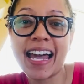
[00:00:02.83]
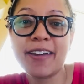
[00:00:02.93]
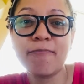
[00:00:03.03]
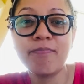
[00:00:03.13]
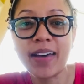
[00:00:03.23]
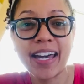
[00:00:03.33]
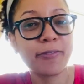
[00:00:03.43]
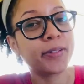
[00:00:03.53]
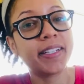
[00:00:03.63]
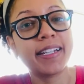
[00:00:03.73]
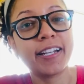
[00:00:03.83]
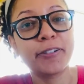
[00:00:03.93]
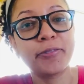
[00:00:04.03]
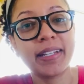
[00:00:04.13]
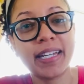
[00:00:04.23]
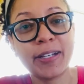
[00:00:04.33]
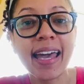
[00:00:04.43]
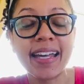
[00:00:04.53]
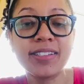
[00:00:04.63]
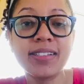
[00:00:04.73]
I am back with another
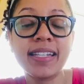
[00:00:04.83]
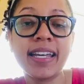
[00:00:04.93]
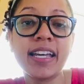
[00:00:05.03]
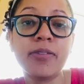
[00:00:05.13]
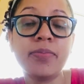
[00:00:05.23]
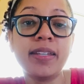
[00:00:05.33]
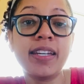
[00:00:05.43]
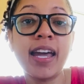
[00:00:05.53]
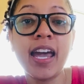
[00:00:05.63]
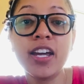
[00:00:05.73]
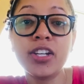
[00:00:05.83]
video, and today I'll be,